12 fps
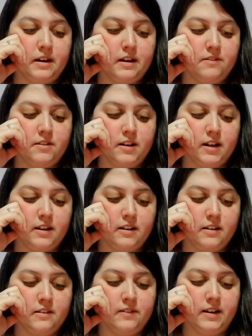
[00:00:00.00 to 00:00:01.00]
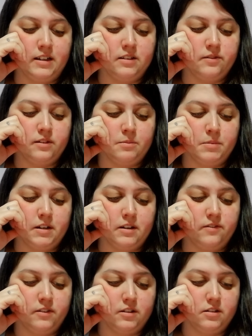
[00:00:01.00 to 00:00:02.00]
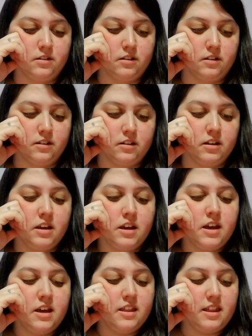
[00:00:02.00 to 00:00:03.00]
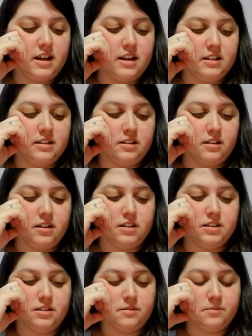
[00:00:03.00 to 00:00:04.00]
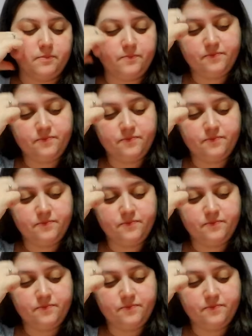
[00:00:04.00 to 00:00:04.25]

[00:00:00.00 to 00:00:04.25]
After, I couldn't have asked for a better first dog. That is awesome.